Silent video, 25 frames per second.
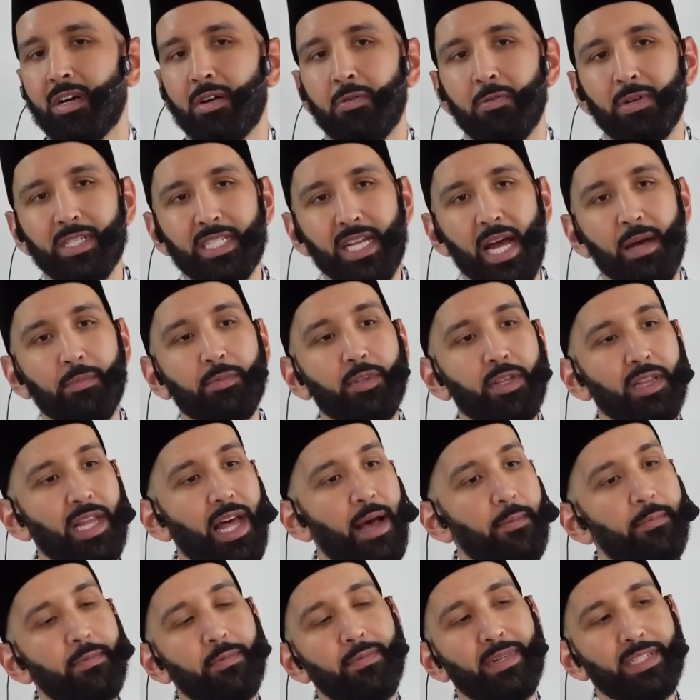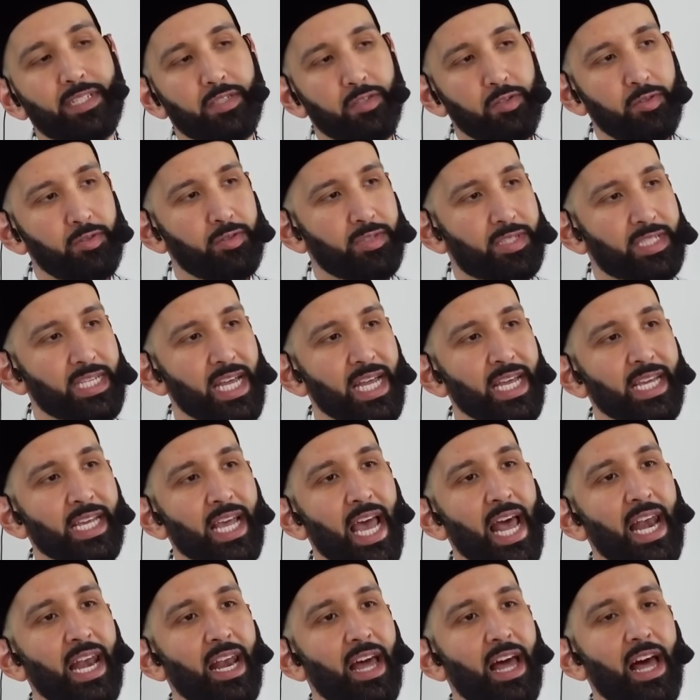was Abdullah ibn Mas'ud saying,
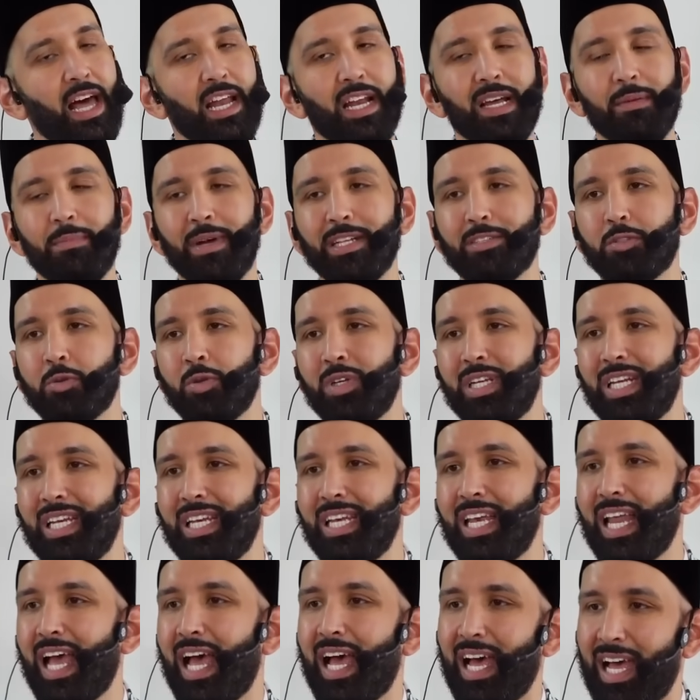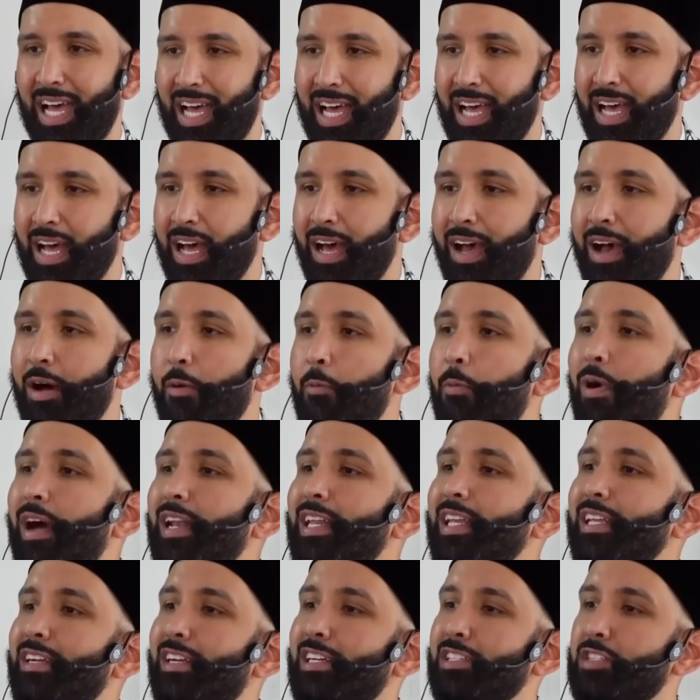al-ghalabatu lillah wa
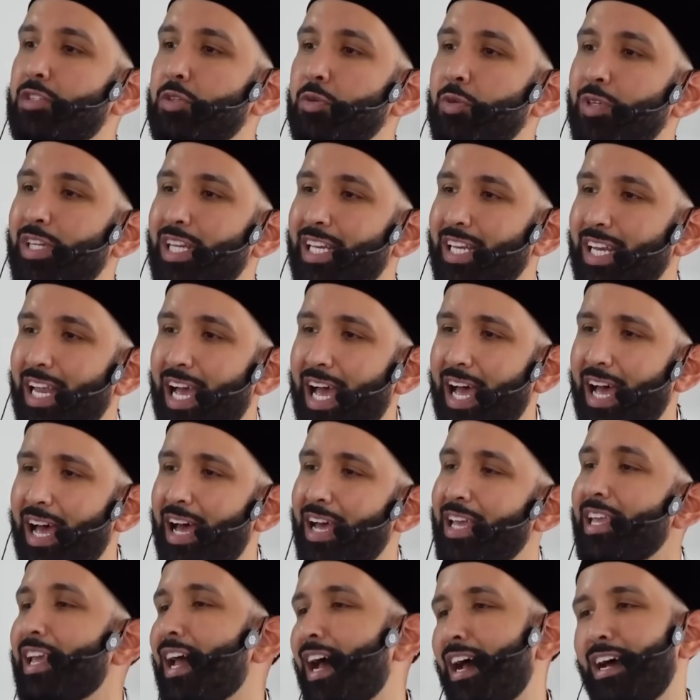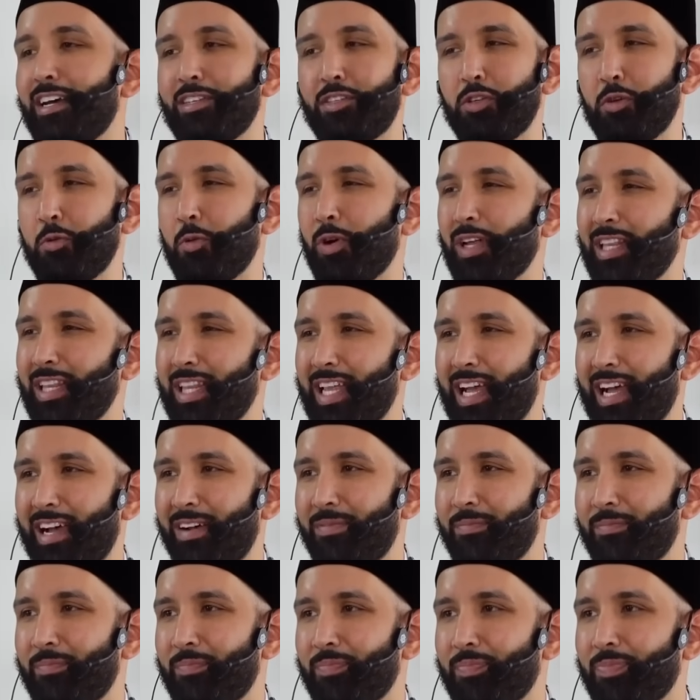li rasulillah ya
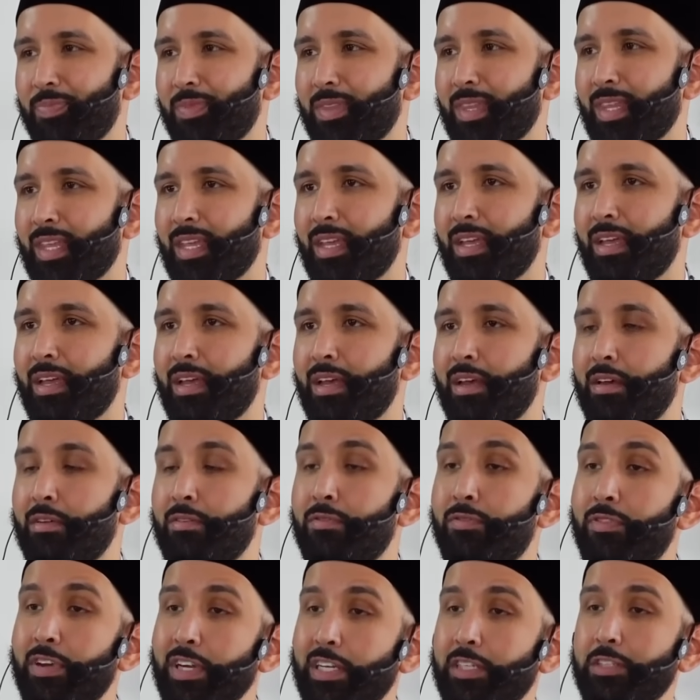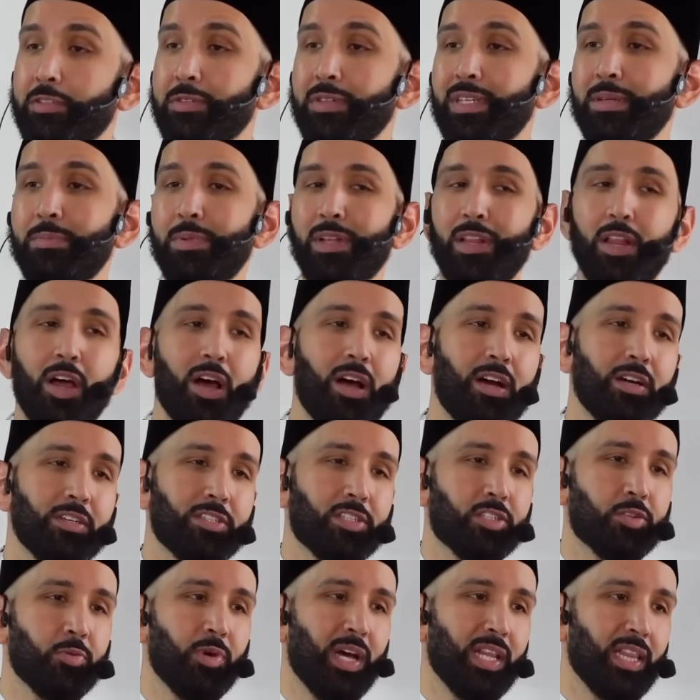aduwallah. Victory
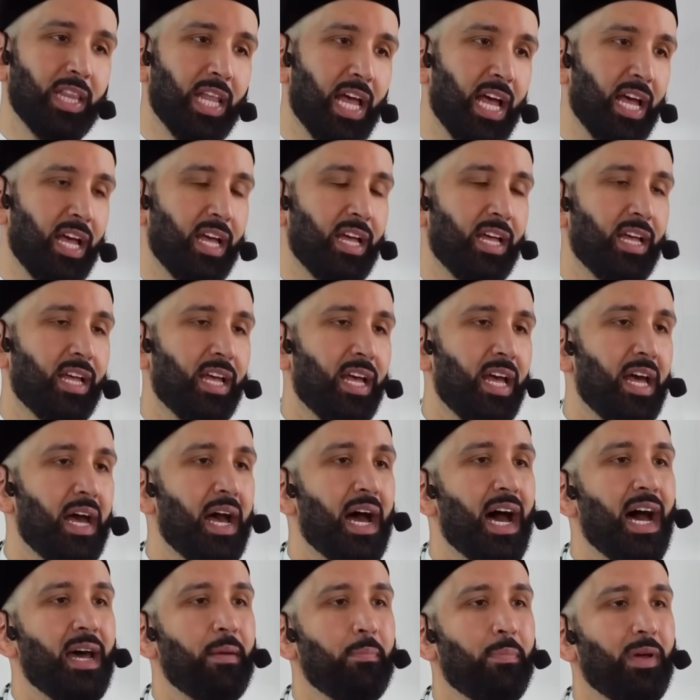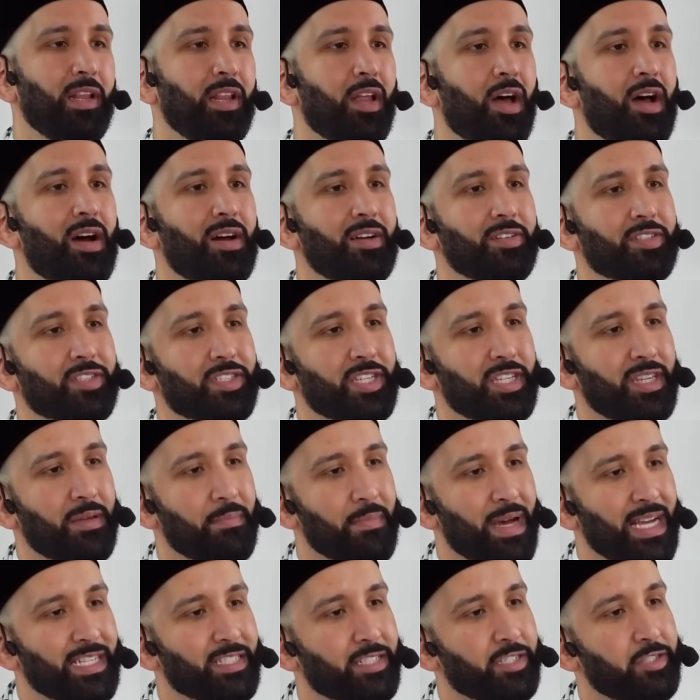belongs to Allah and belongs to the
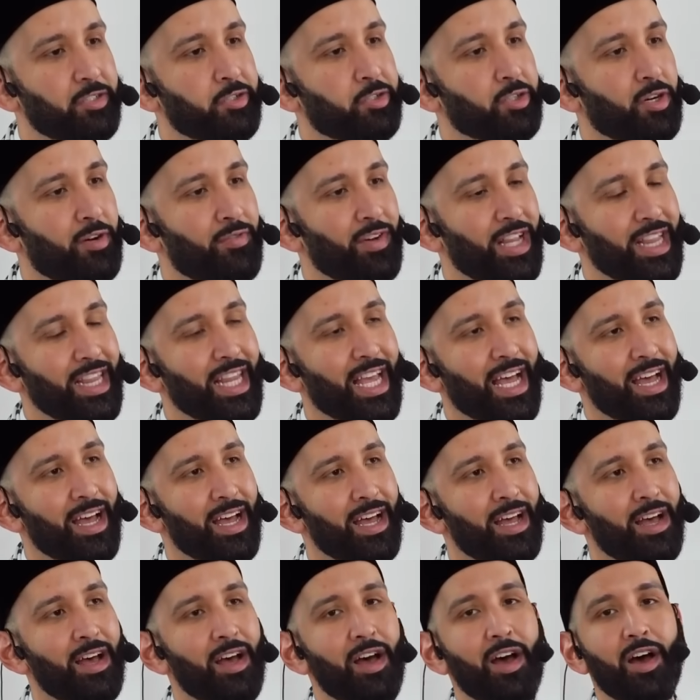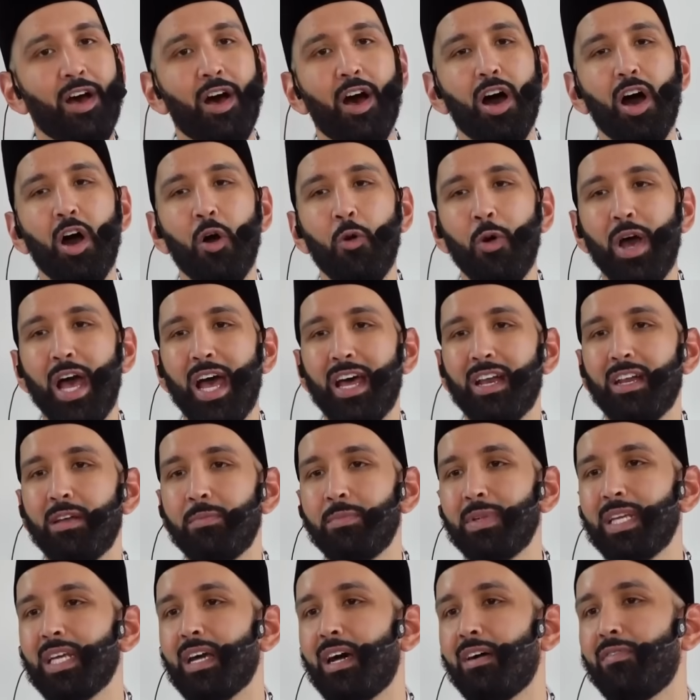Messenger of Allah, O
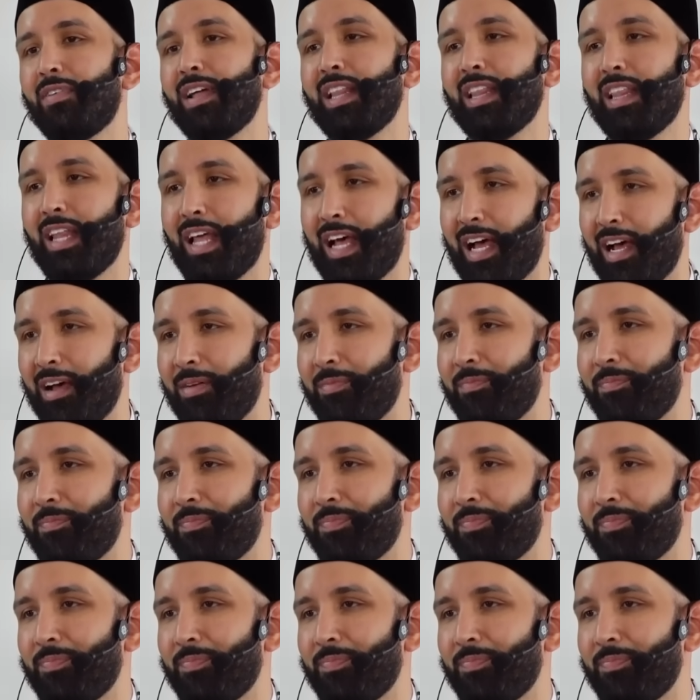enemy of Allah.